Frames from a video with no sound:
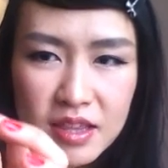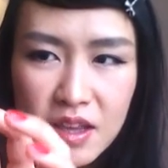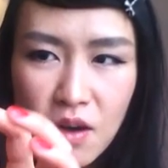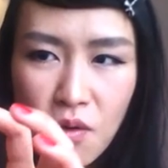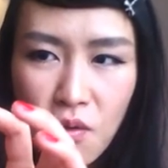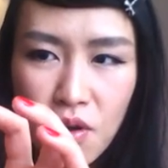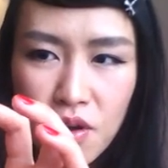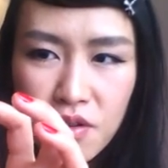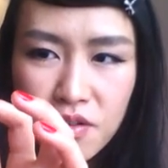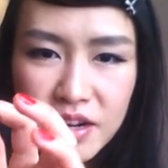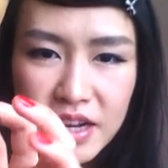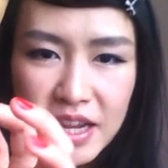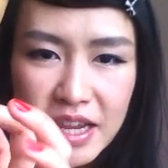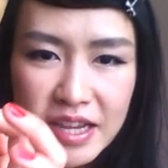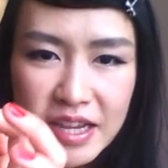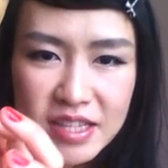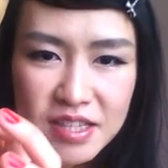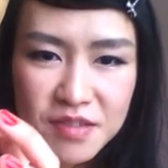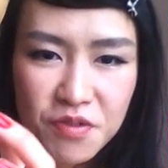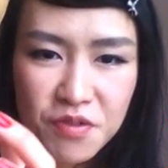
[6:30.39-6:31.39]
the oil
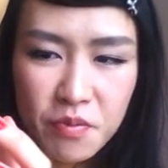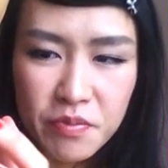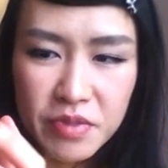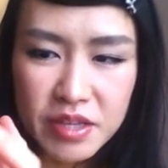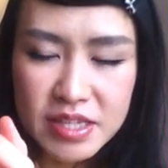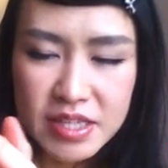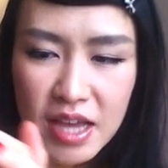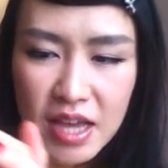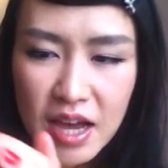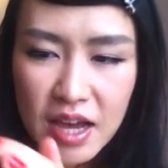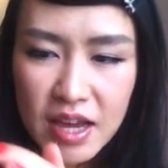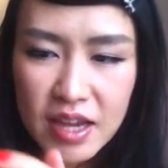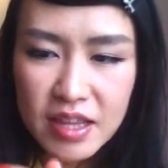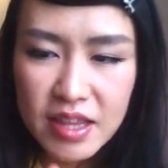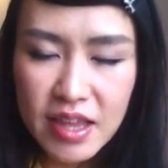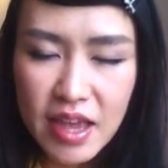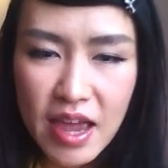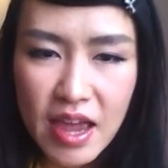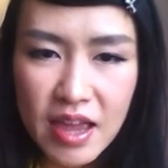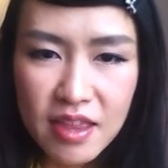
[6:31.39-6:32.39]
leaks from the
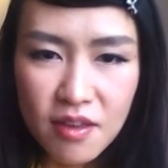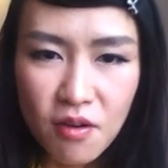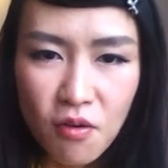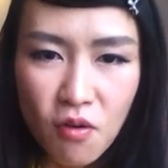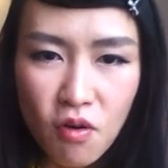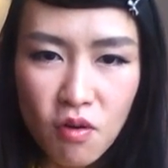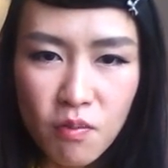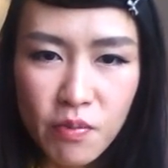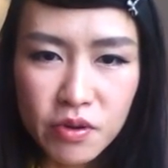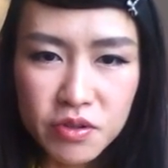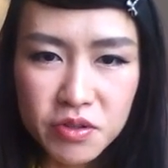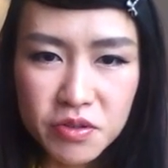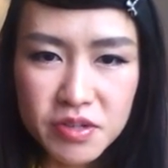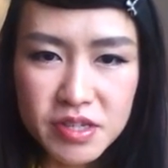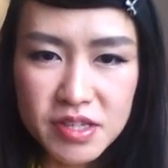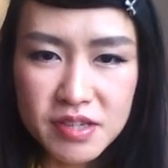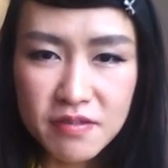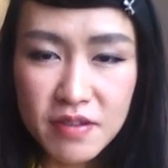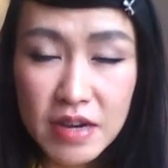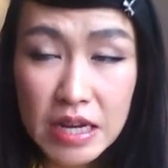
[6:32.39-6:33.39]
side, and the whole bottle
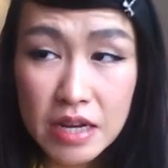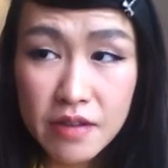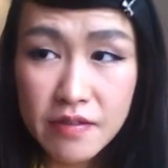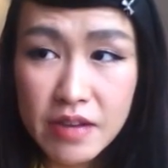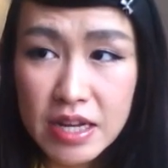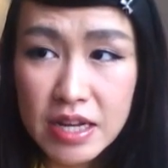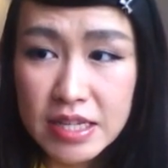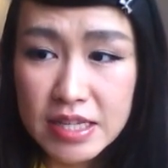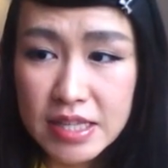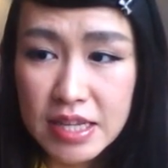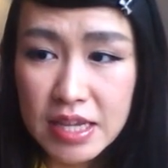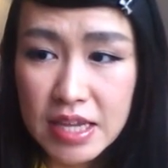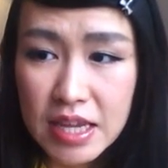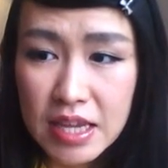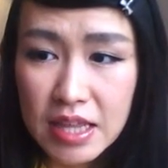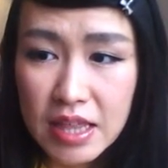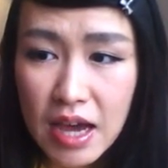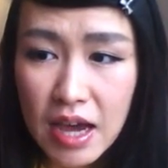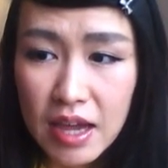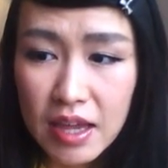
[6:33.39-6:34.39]
is really, really
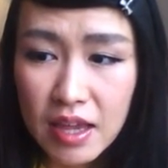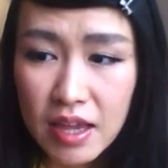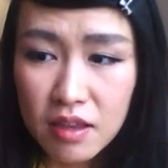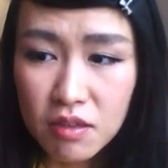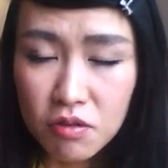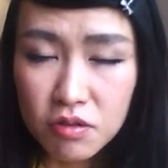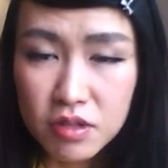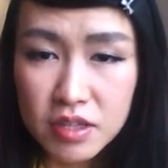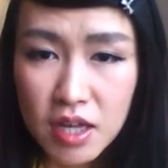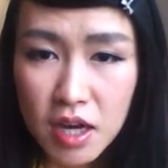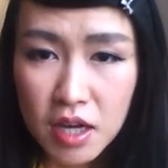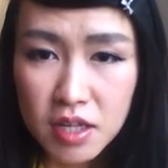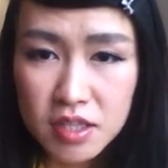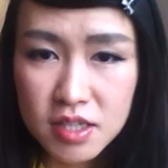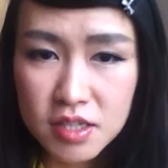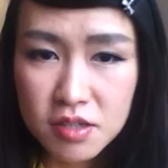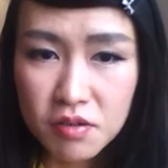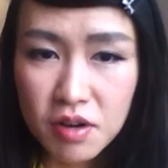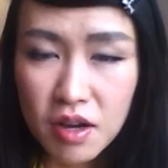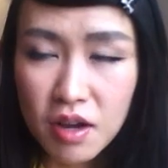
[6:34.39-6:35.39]
sticky that I cannot touch.
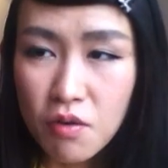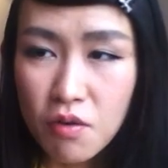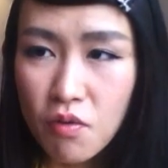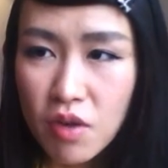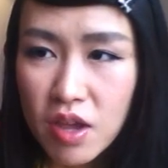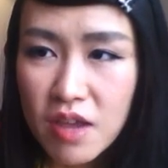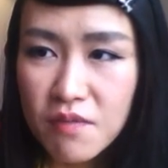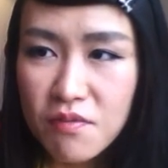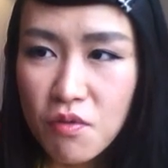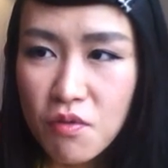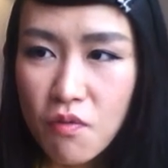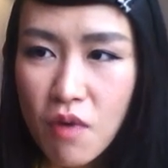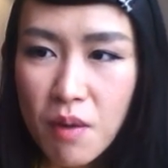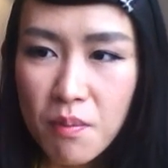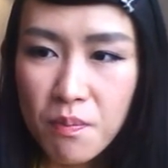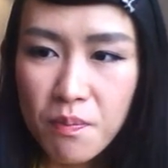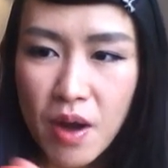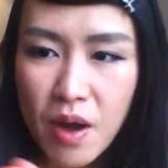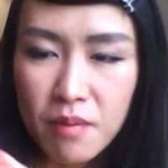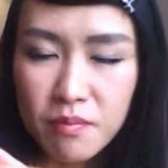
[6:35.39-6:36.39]
So like even
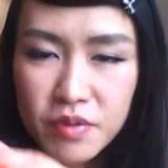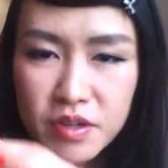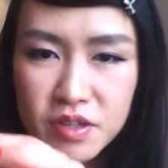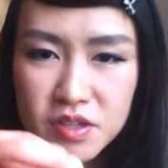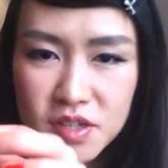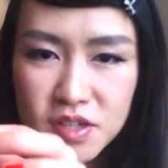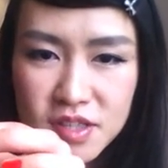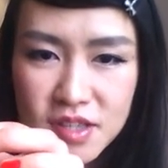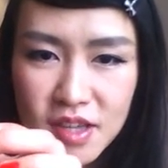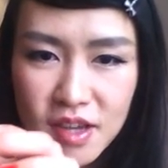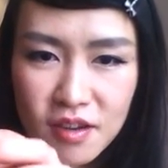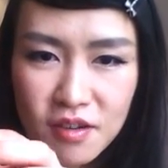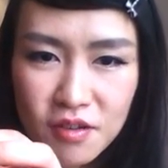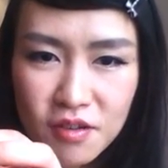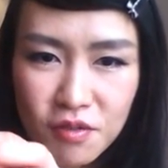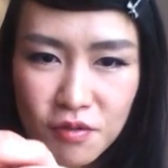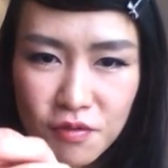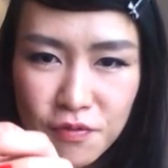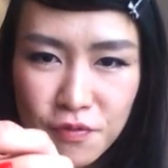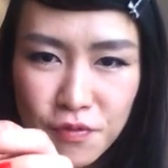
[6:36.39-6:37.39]
one pump, it just
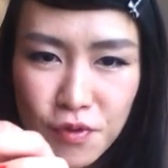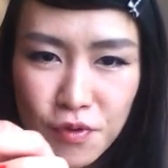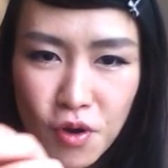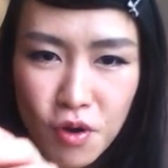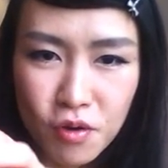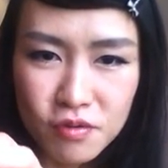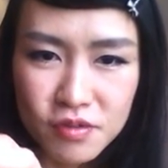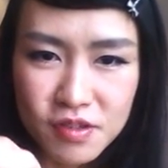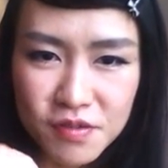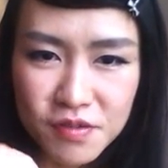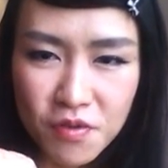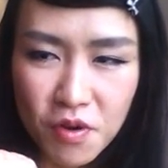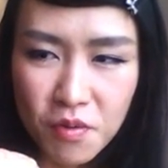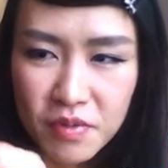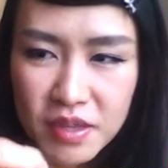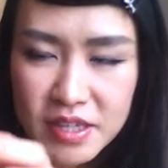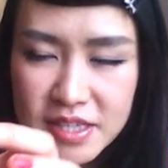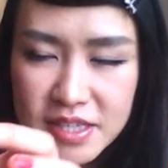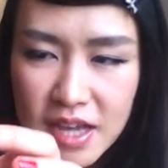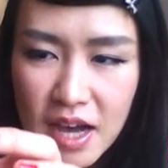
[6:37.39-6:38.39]
flows
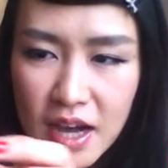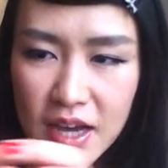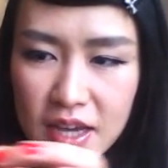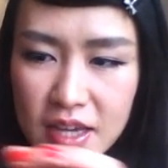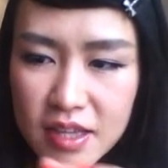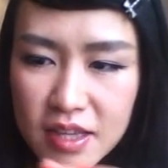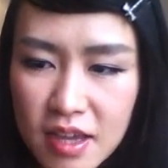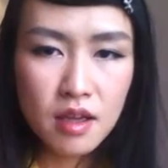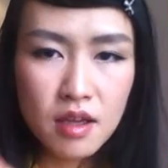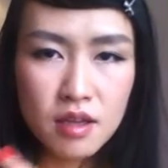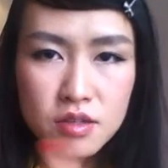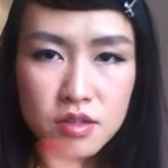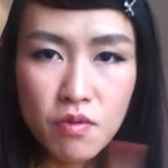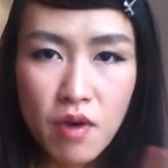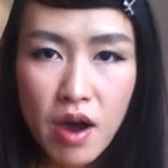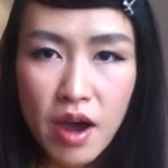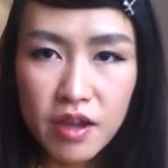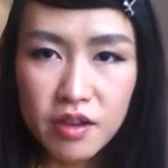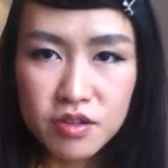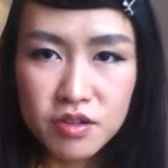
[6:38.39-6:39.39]
from the side. So
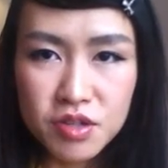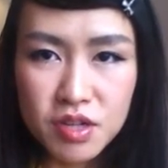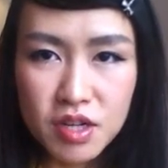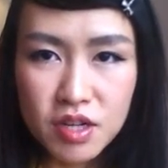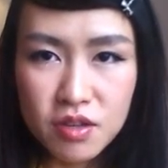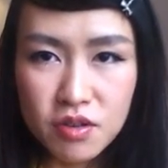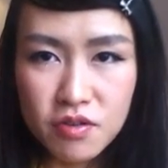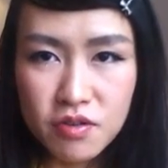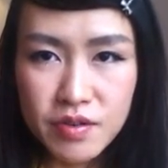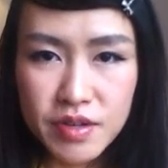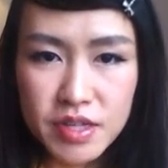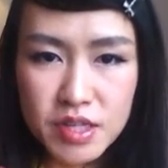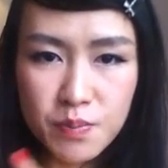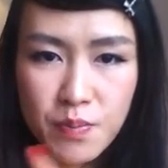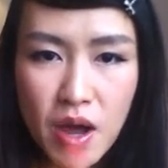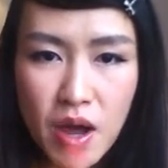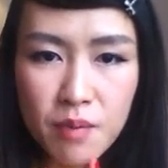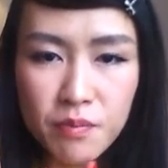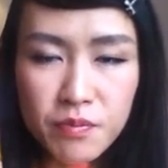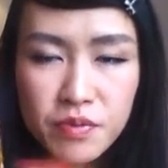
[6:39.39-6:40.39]
what I usually do is
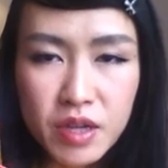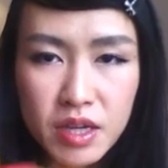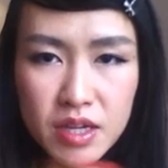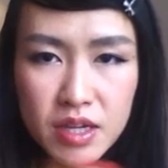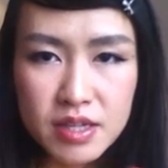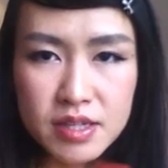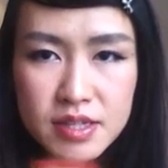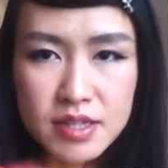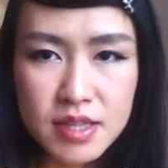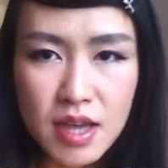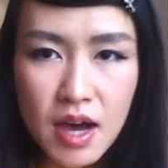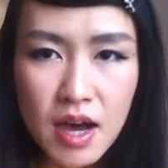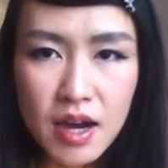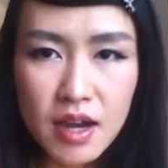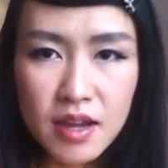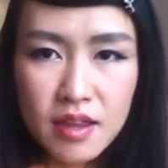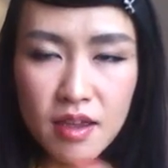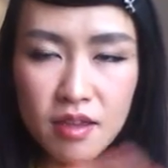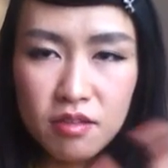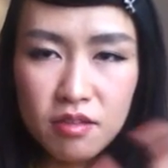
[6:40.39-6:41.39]
pump the
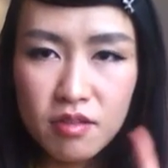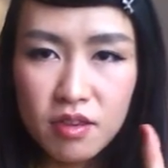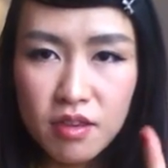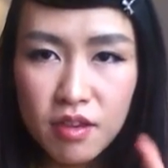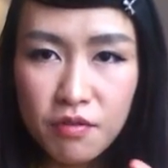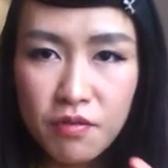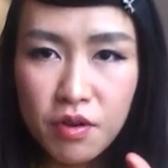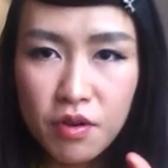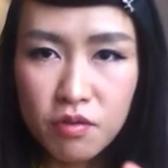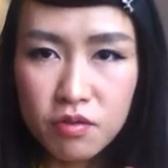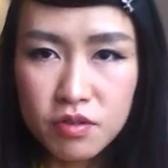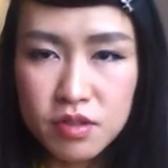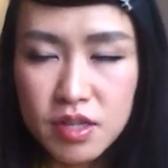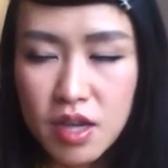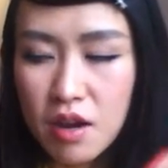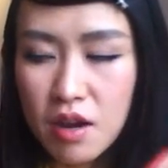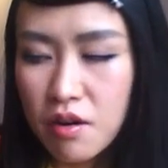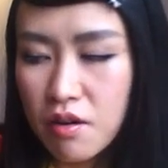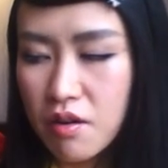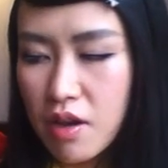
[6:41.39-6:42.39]
inside into the different
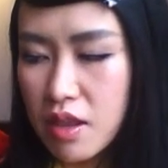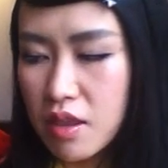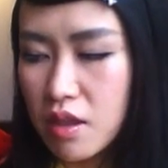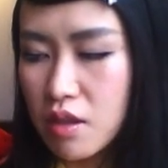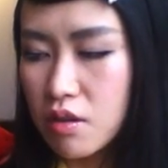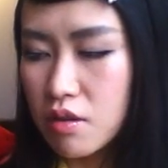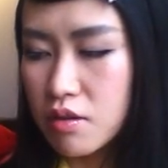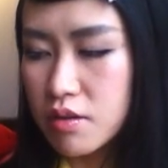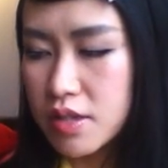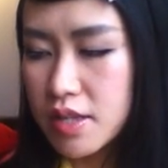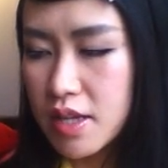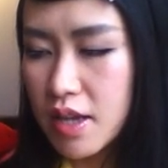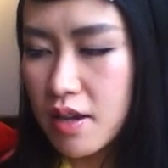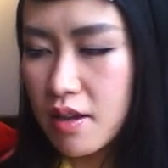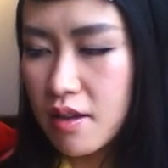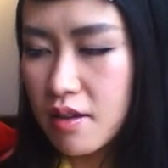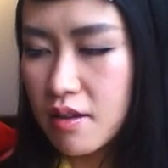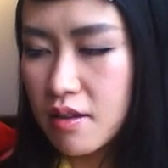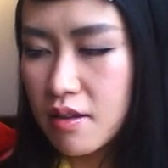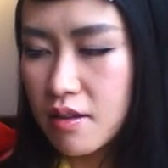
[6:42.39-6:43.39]
container and use it.
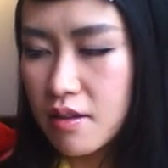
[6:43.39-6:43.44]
